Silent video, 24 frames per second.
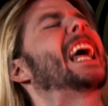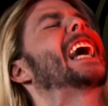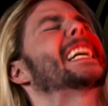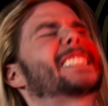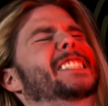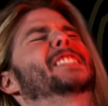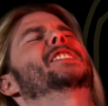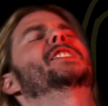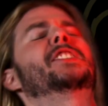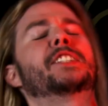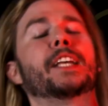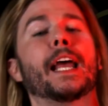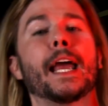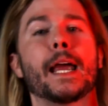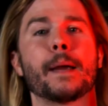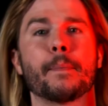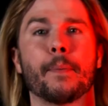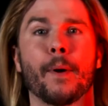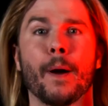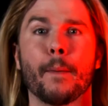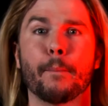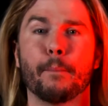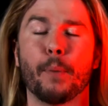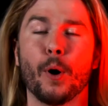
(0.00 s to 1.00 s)

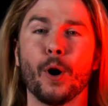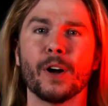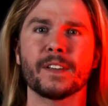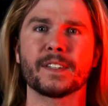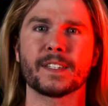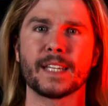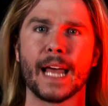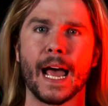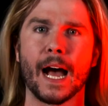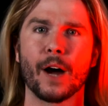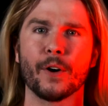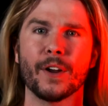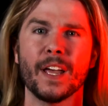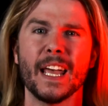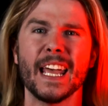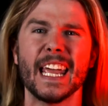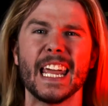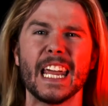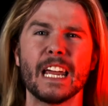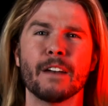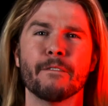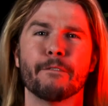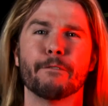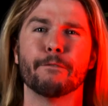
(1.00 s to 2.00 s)
lightsaber puts out
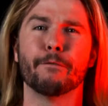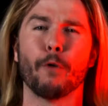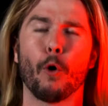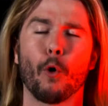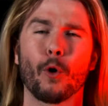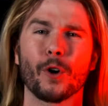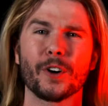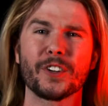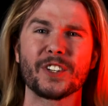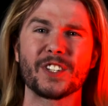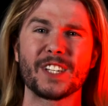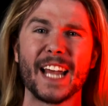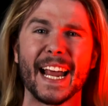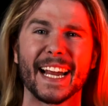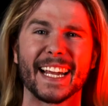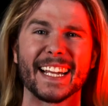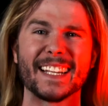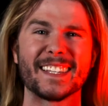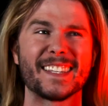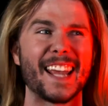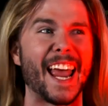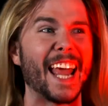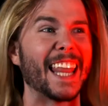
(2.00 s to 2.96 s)
in 4 seconds,